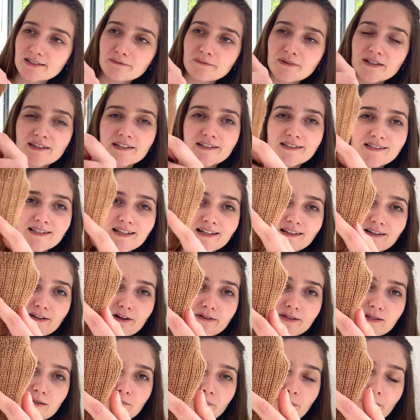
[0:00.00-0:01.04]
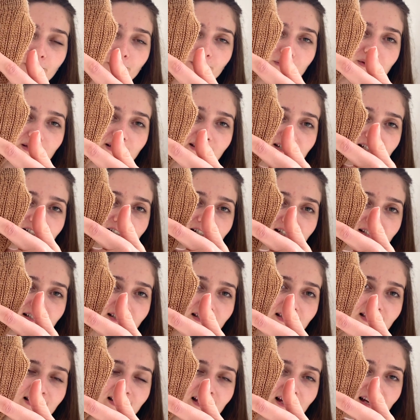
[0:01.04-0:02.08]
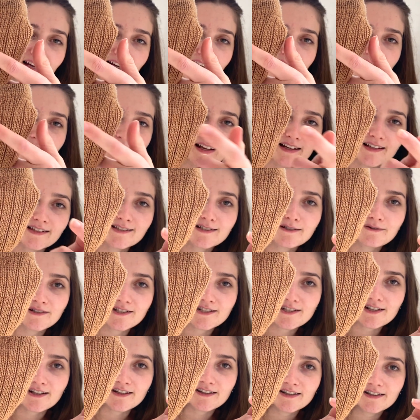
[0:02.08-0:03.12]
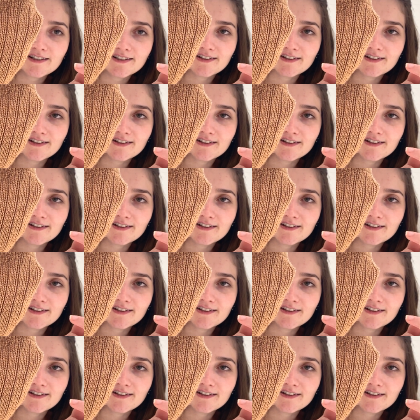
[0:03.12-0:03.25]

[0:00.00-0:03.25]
when there's like lots of purl stitches next to each other.